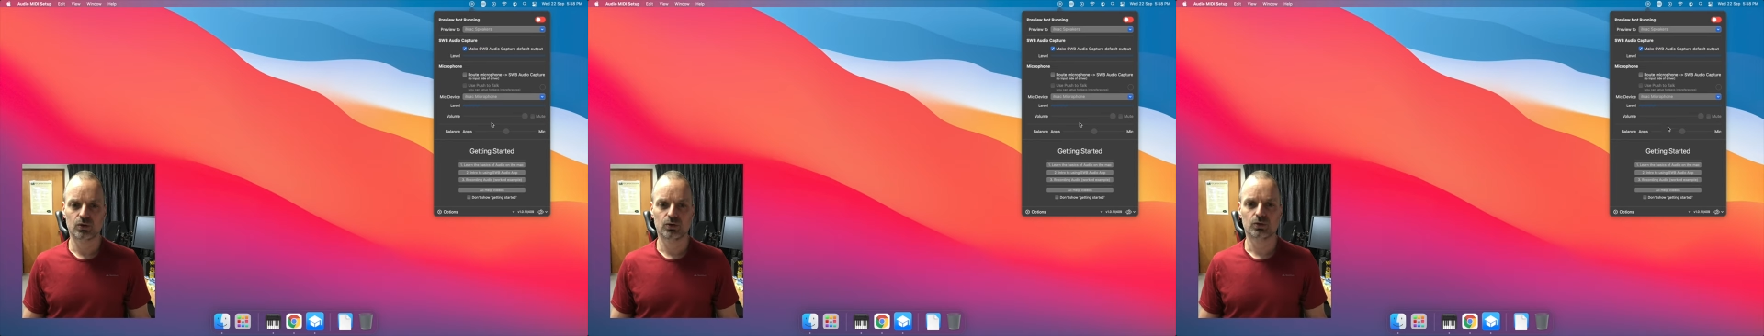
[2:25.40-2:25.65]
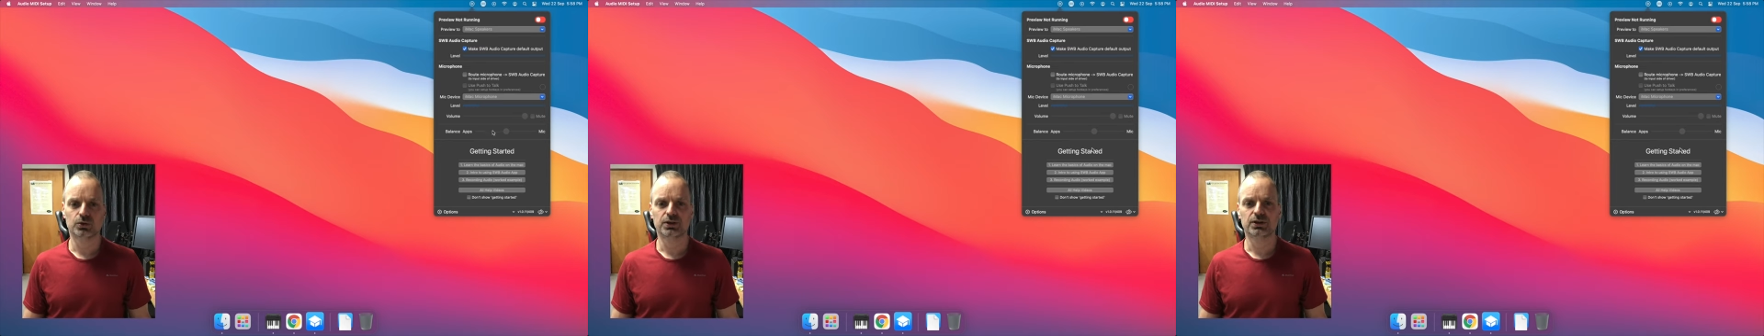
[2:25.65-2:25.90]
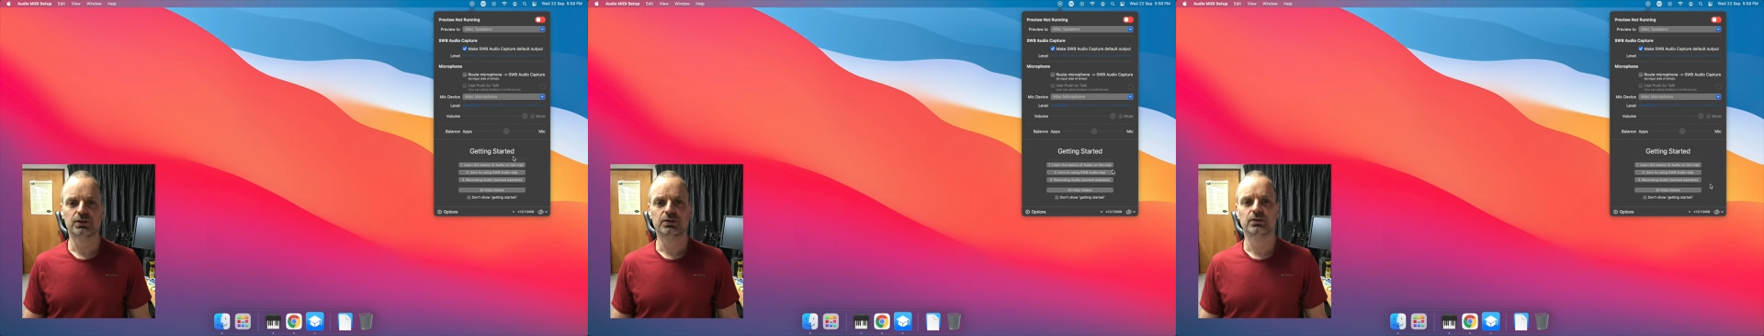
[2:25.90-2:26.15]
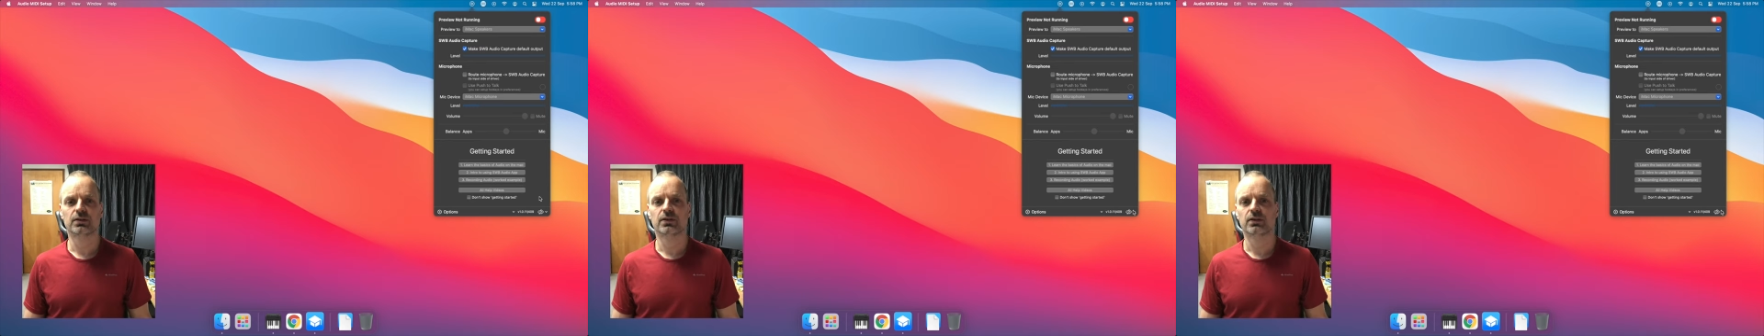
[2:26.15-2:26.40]
audio
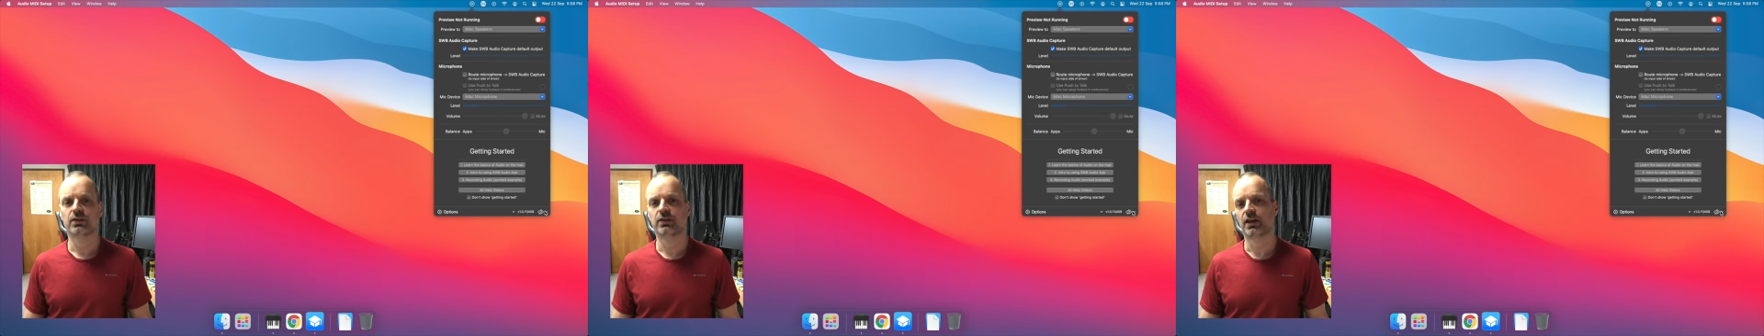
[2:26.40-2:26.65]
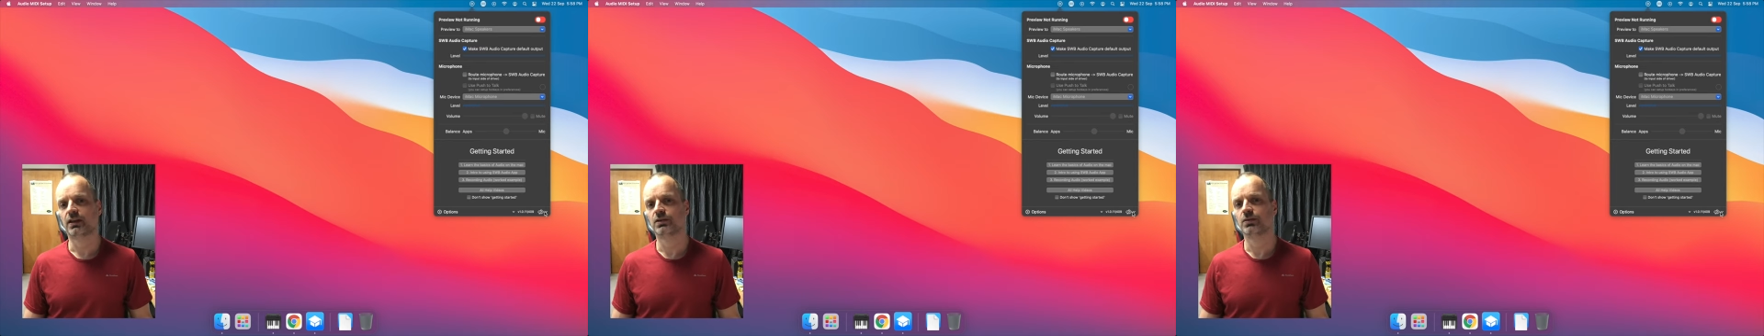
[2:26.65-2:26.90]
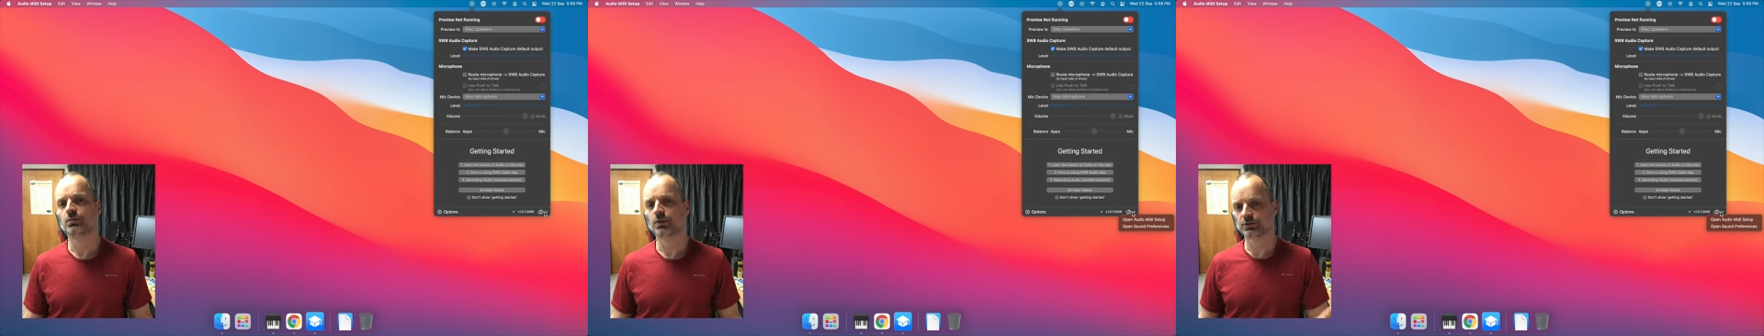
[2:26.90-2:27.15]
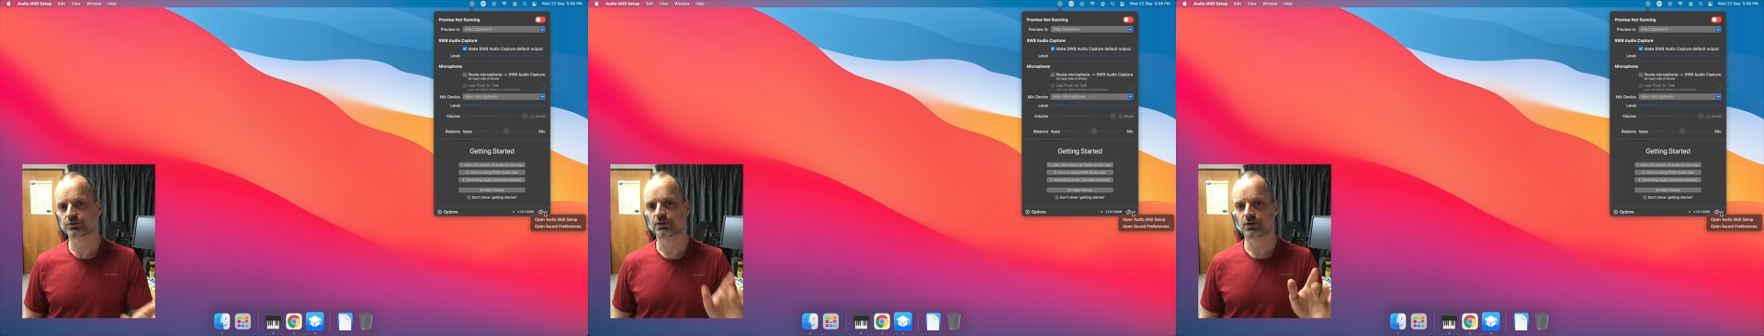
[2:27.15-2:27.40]
that you
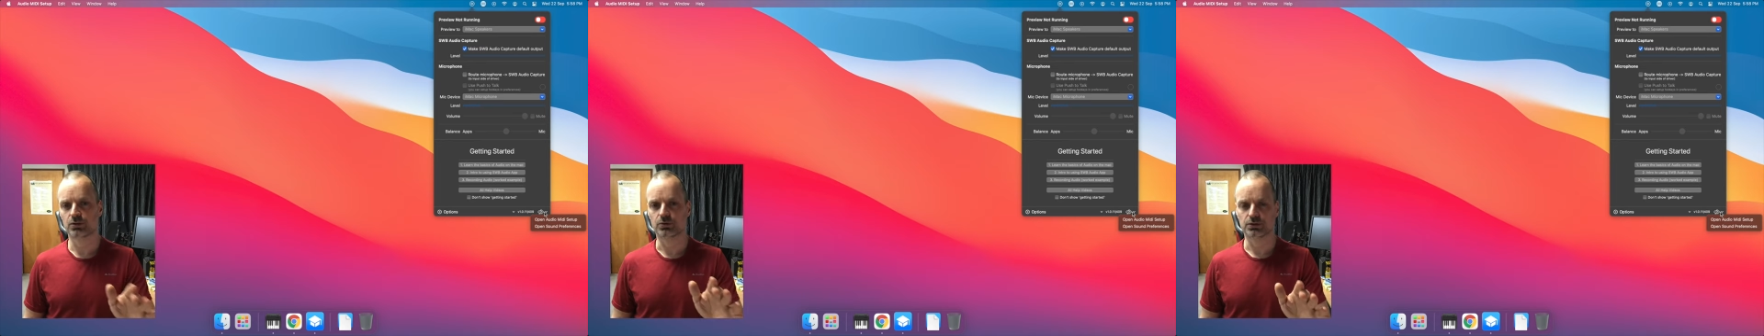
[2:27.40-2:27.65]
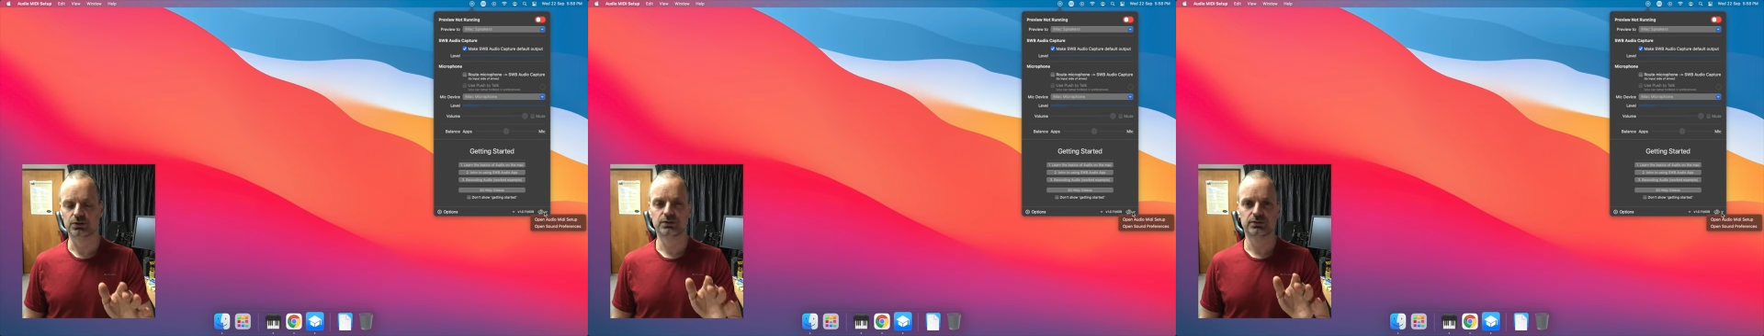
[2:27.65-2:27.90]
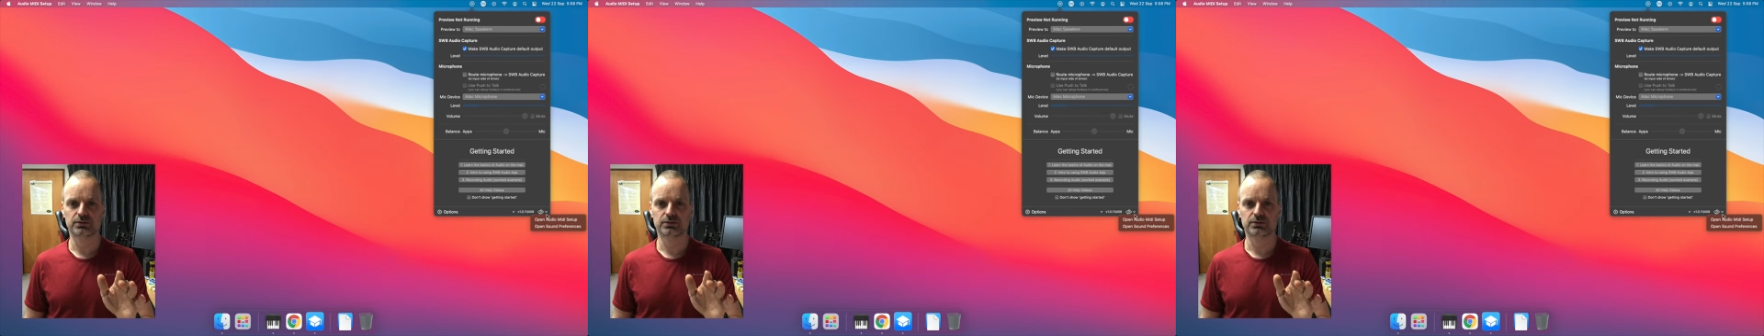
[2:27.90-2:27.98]
want to record